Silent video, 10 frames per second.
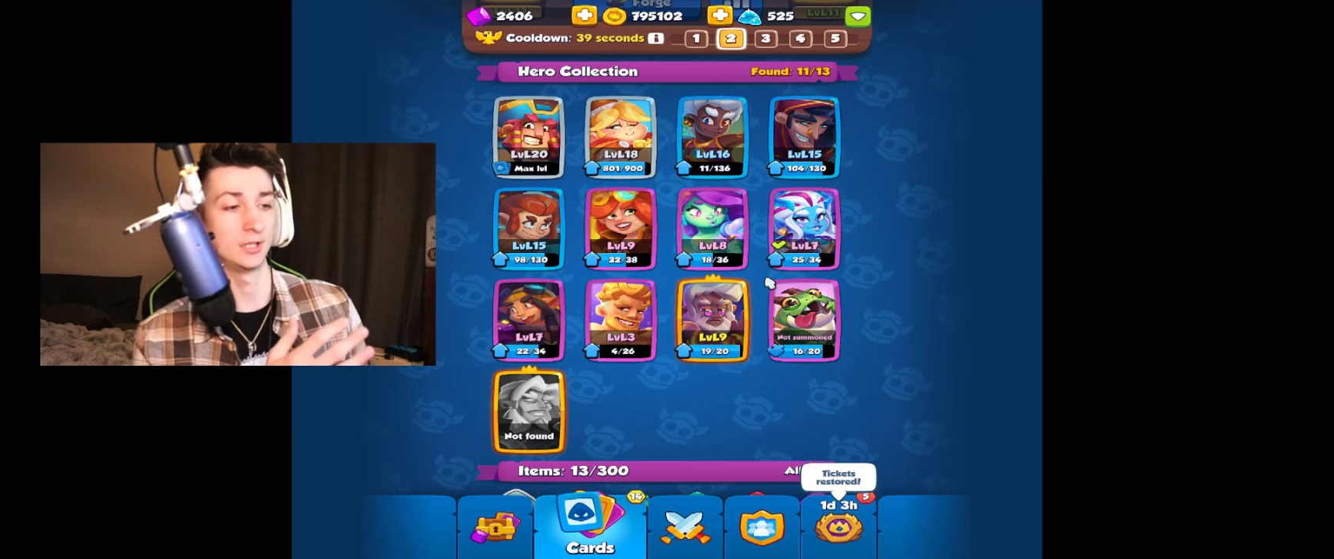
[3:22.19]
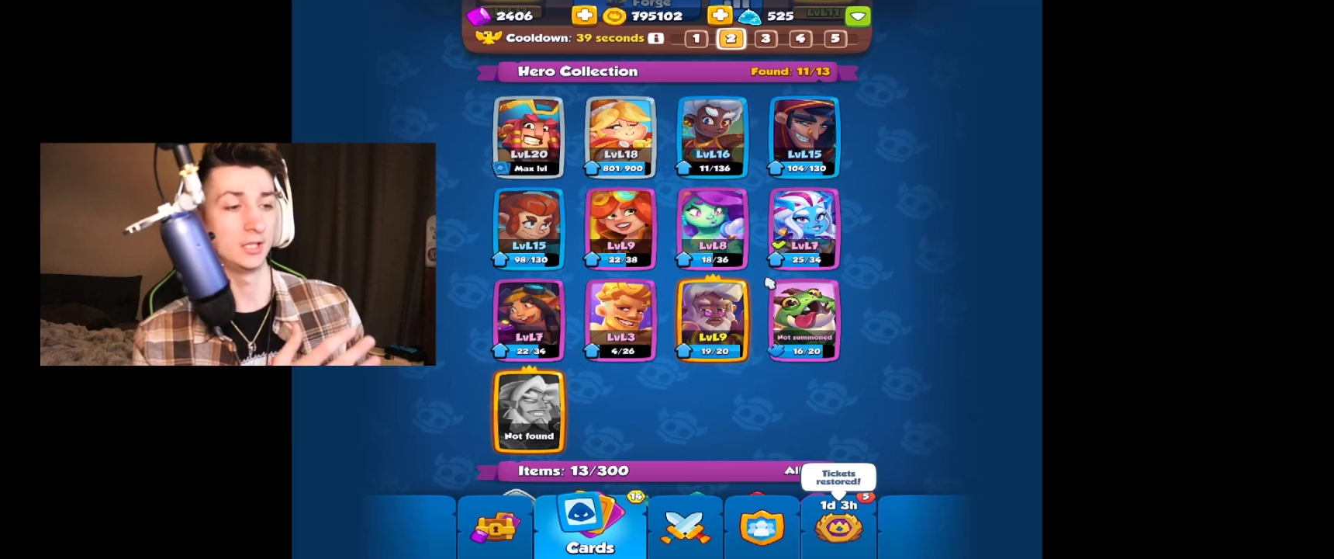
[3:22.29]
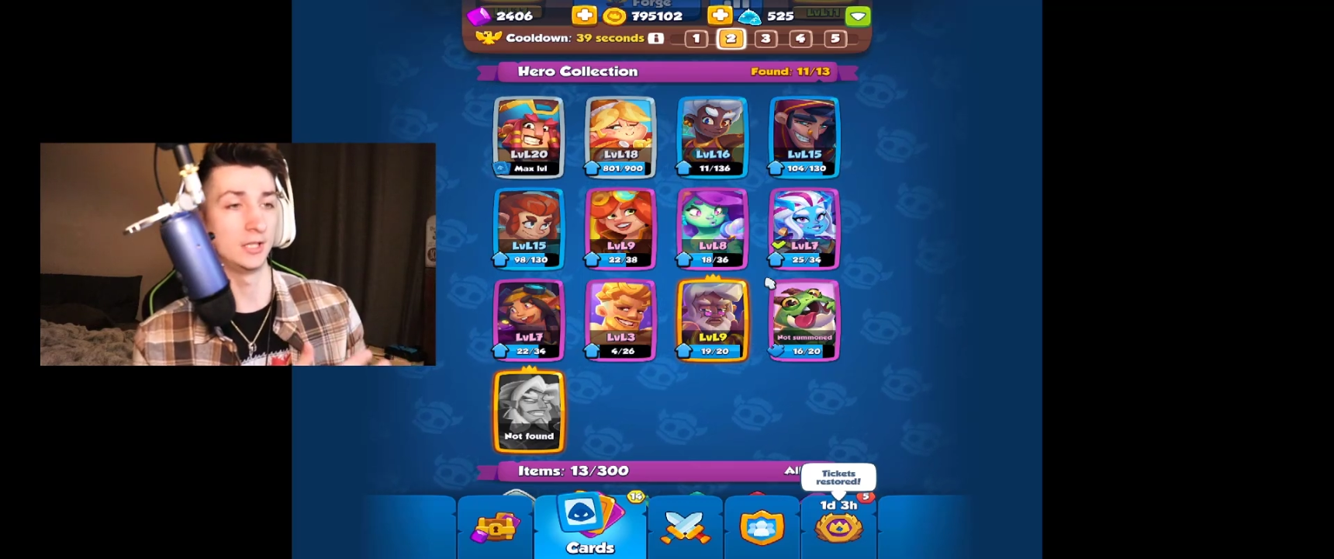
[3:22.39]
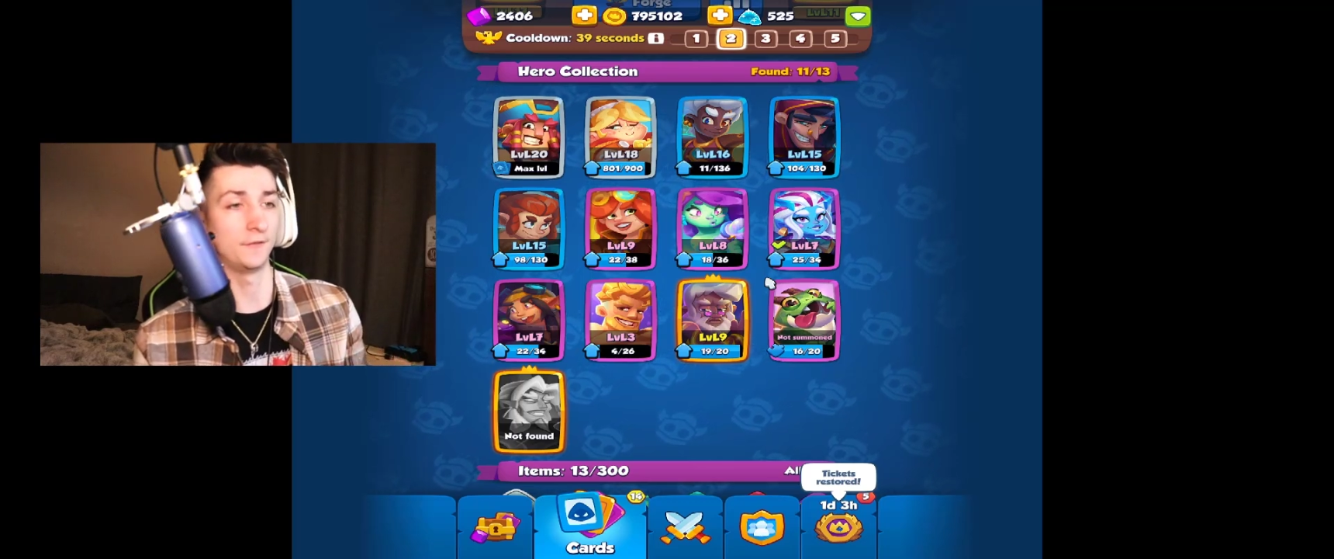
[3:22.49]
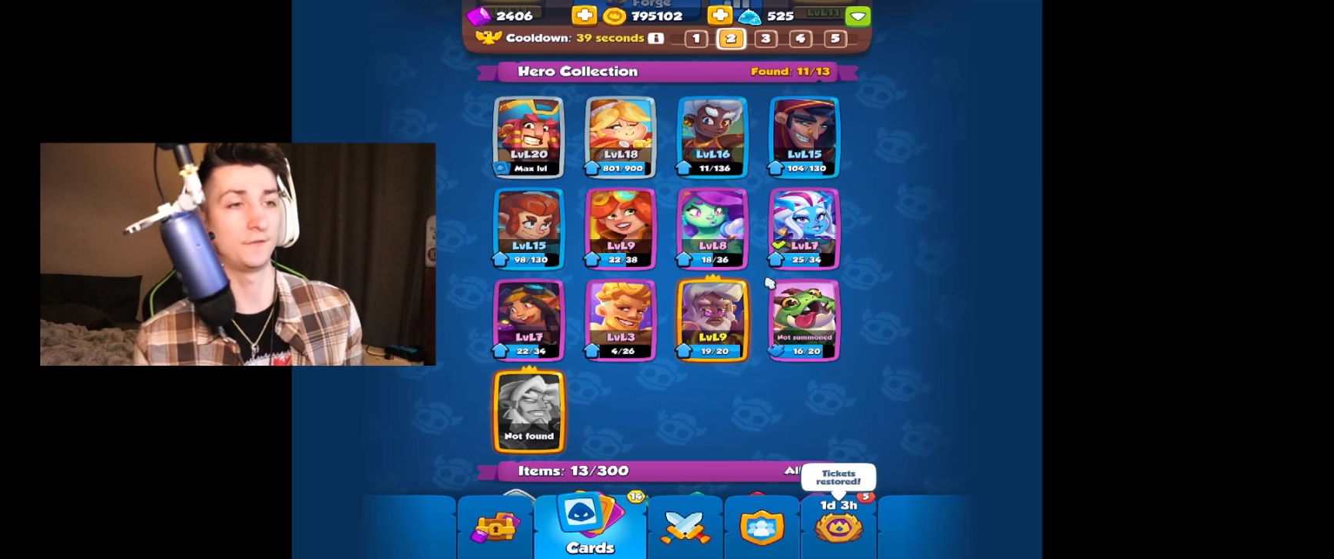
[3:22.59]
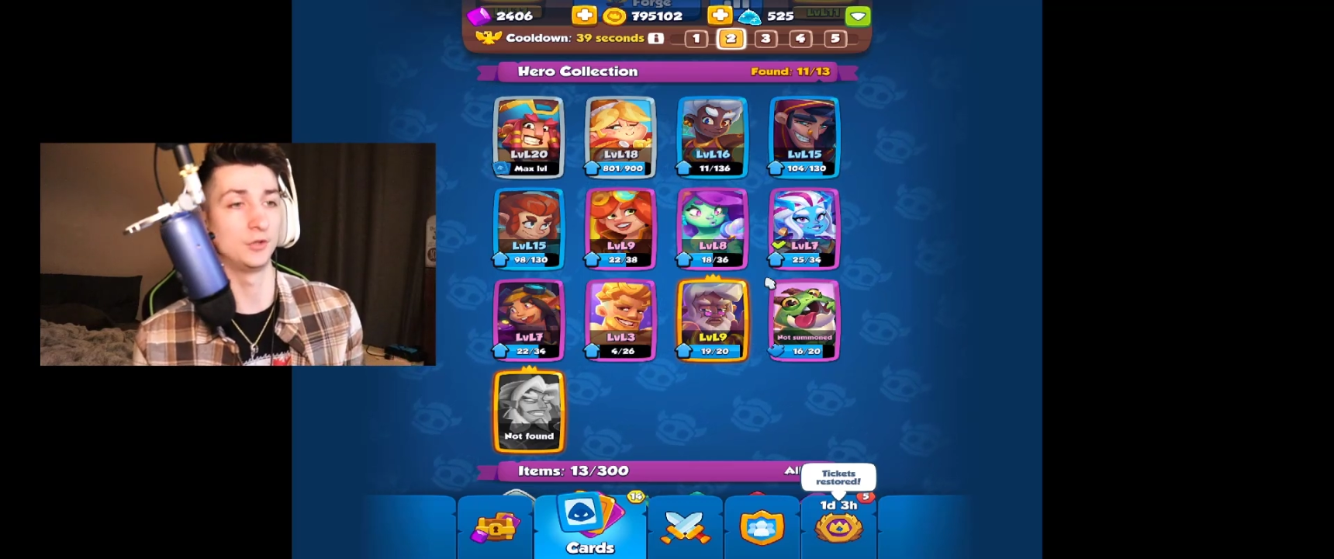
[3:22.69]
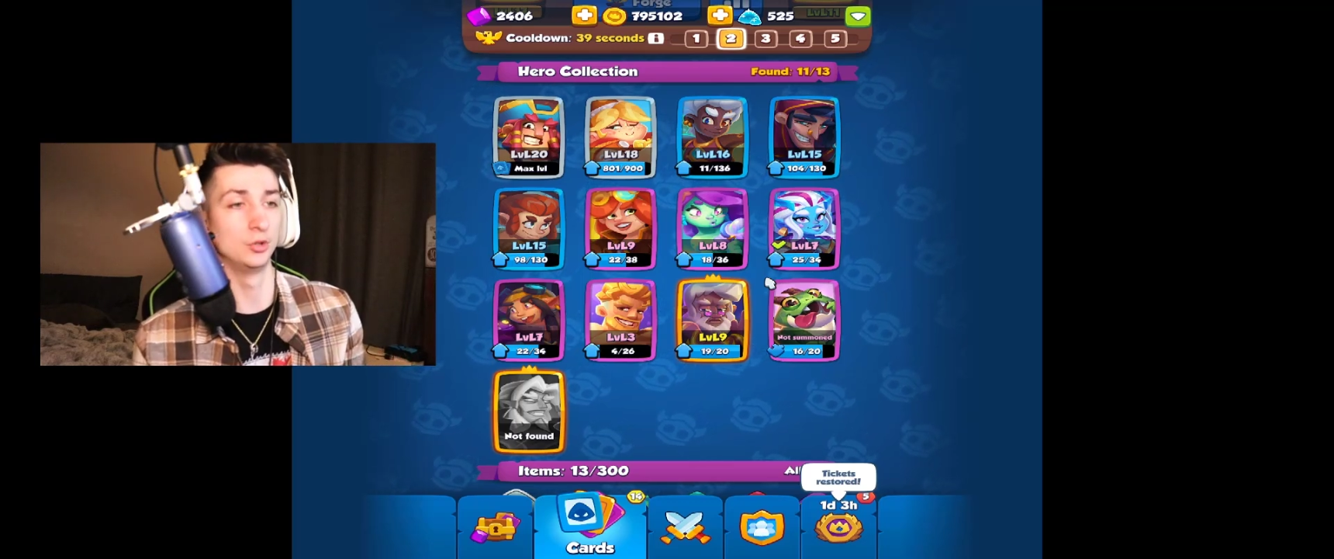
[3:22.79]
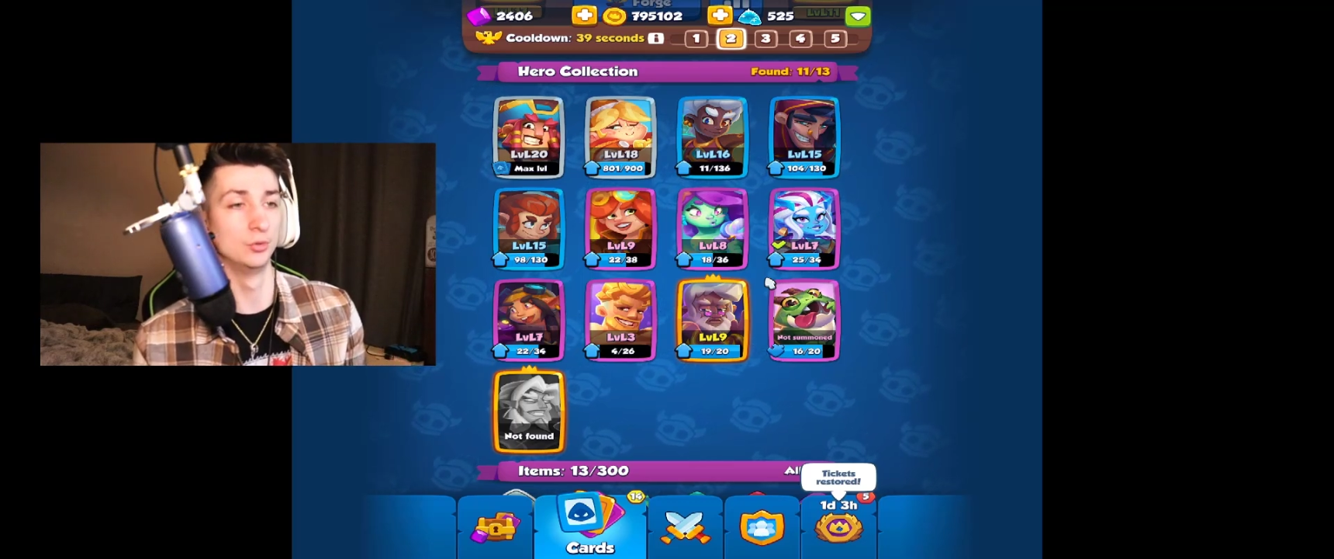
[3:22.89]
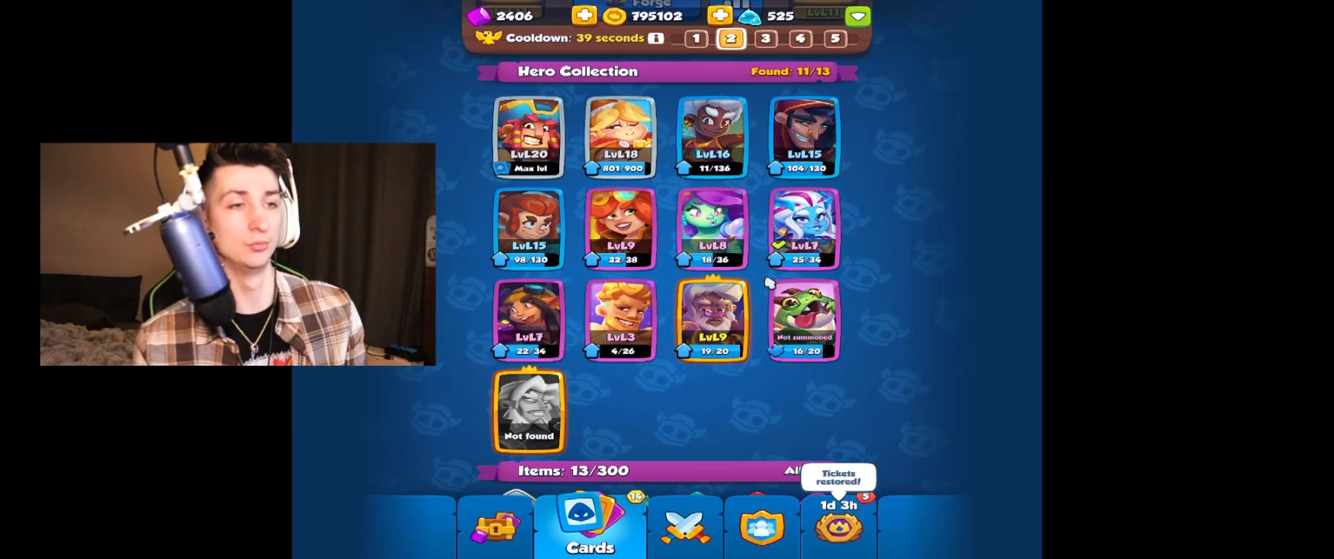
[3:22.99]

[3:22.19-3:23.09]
if you